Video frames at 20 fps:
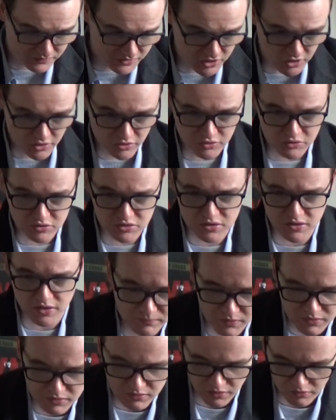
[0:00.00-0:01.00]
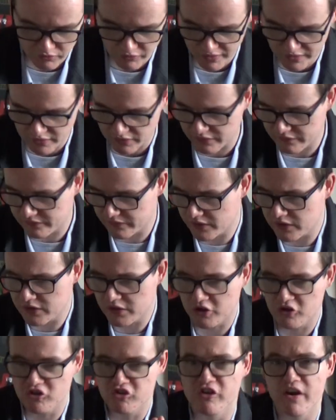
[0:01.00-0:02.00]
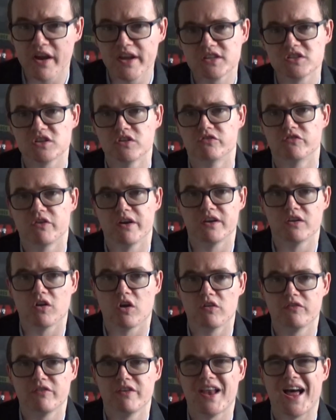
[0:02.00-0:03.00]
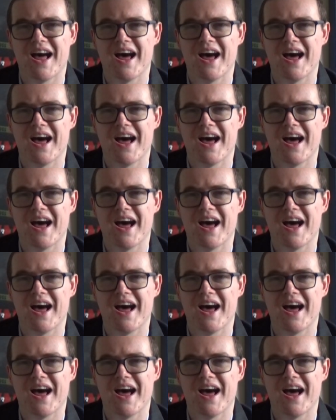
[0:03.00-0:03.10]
shows like Ray Donovan, the creator of Ray Donovan,